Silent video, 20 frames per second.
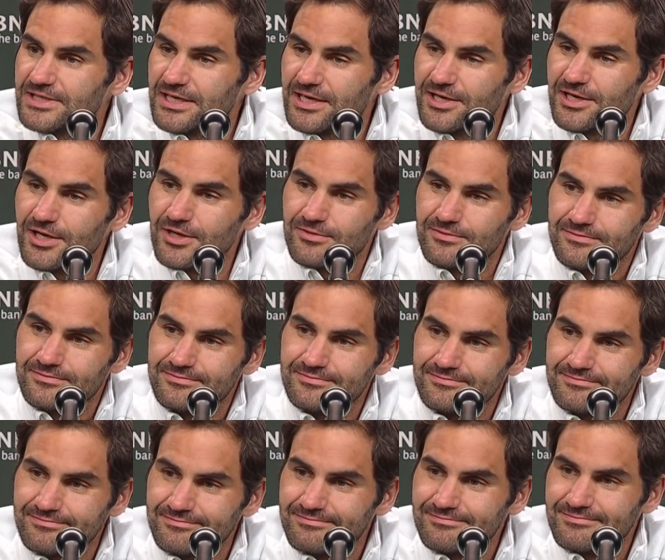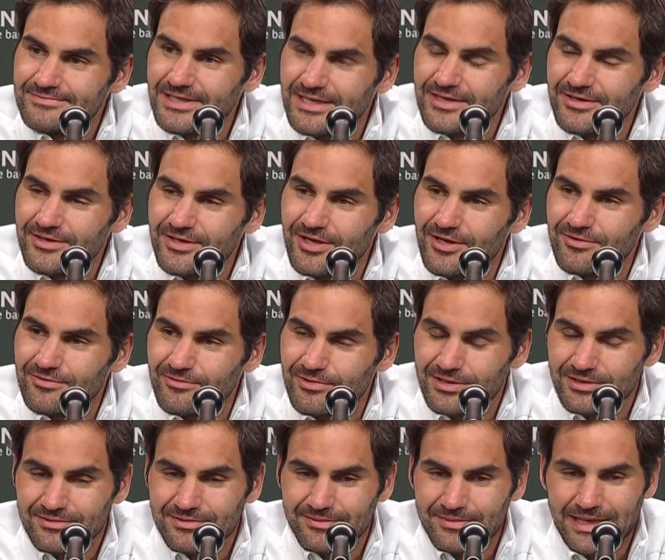You didn't know. There you go.
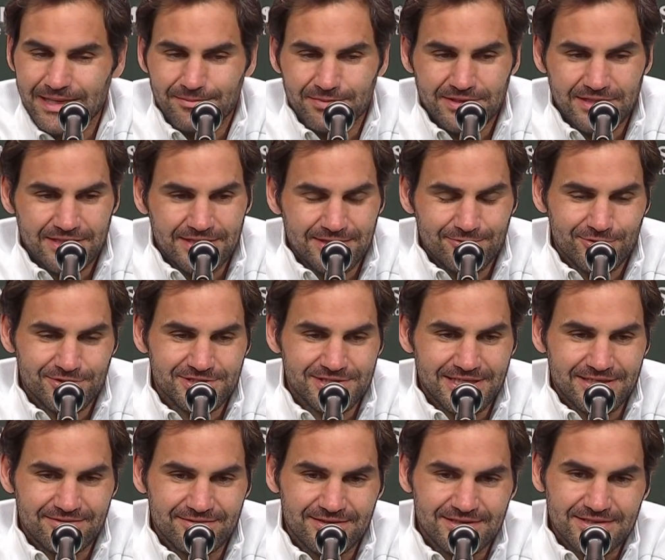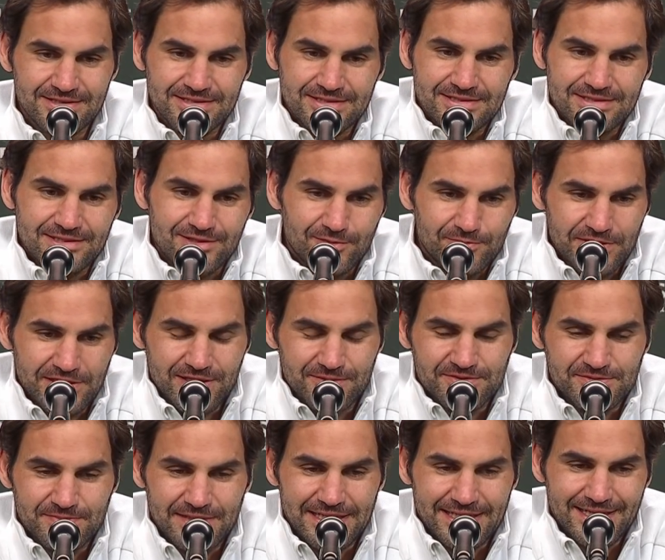Well, I'm happy that he was there. Hope he
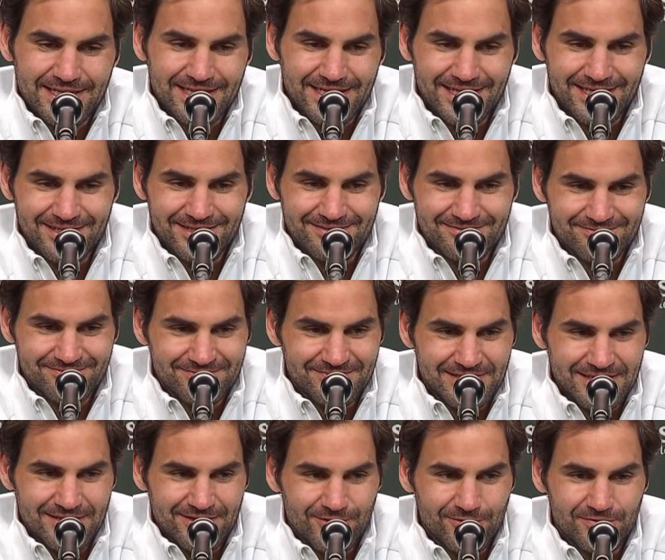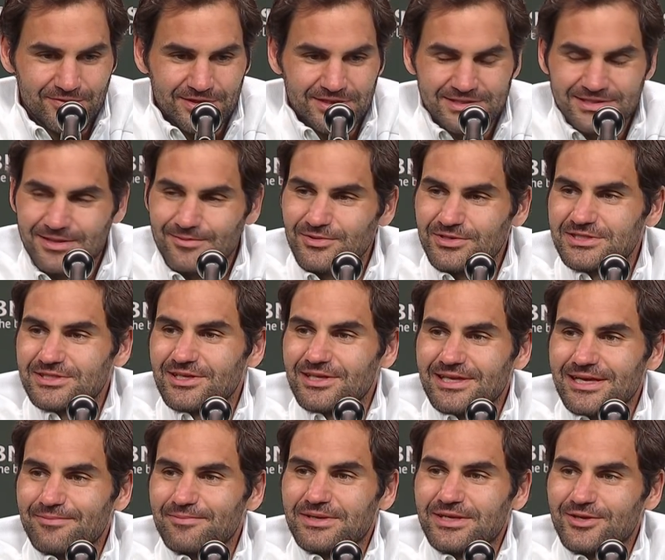comes back again, and hopefully somebody's going to
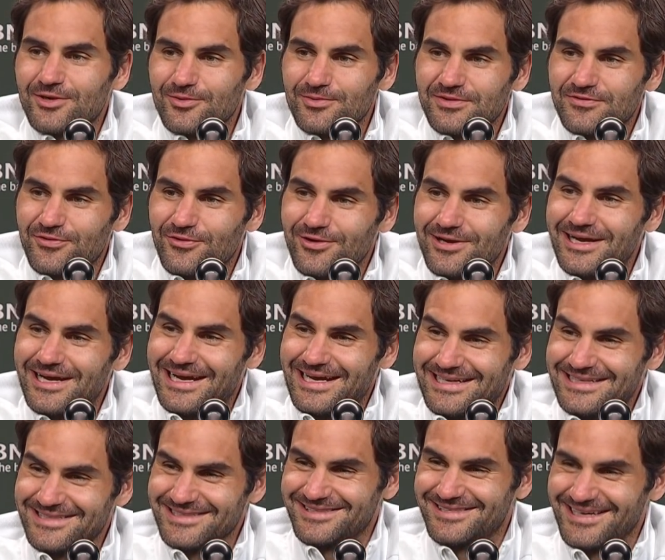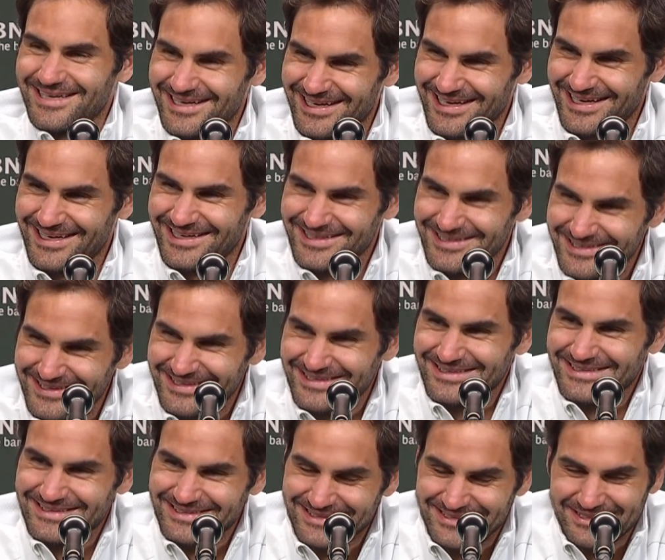let me know beforehand.
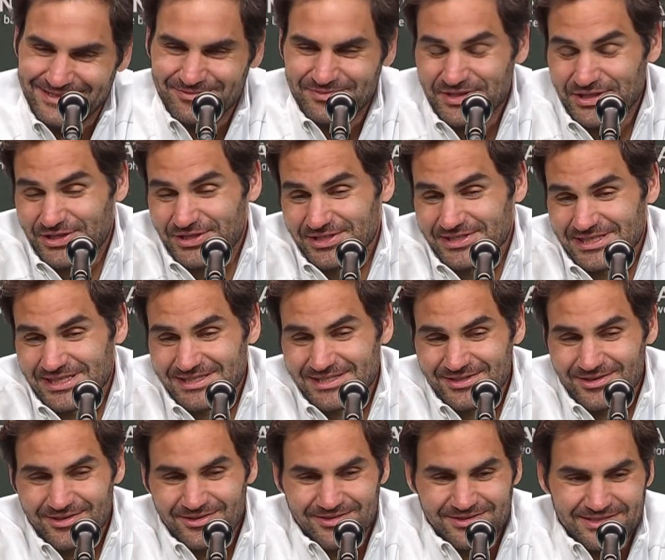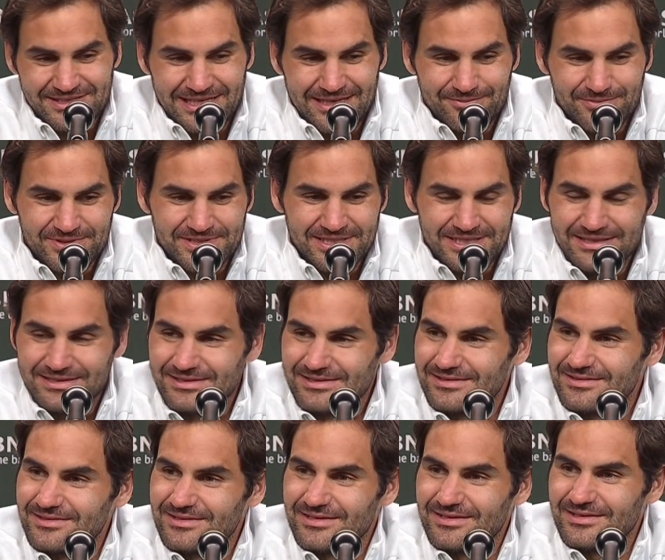Because I saw Sampras
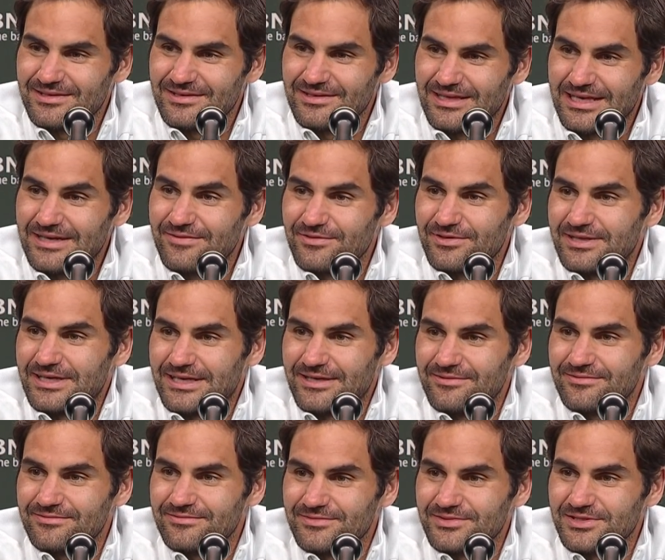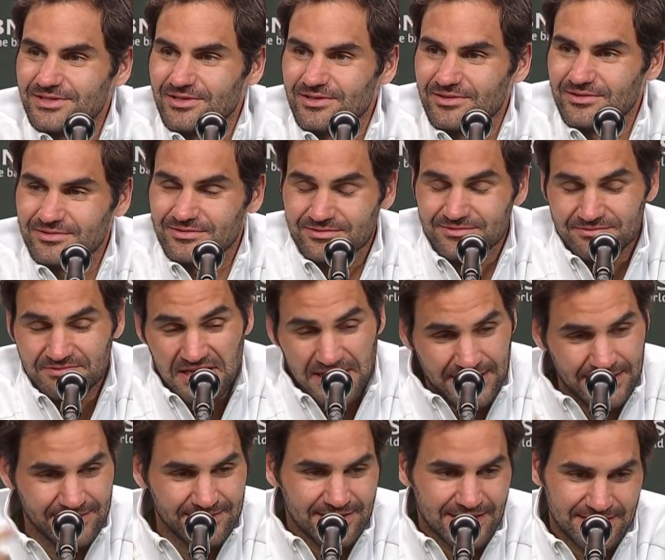and Laver there. So
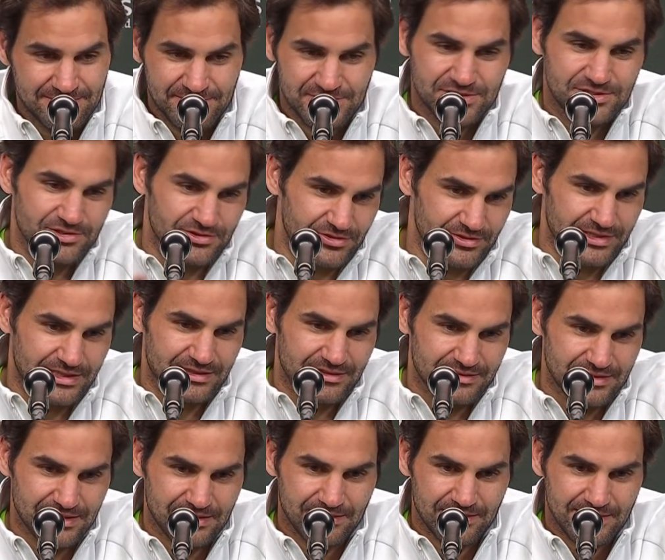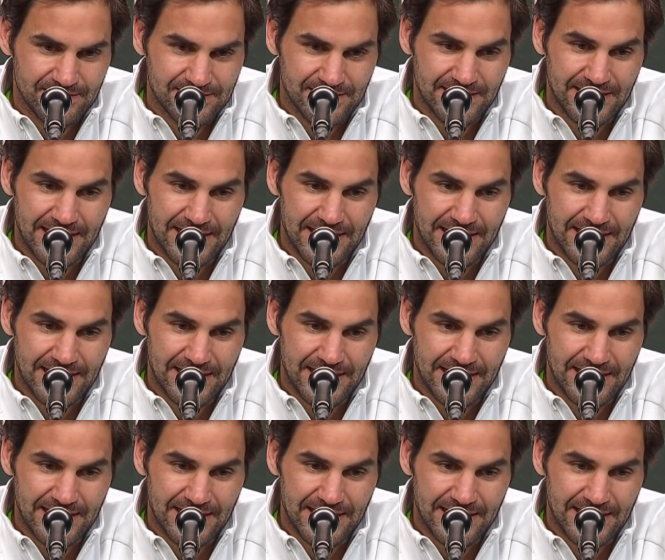many times during the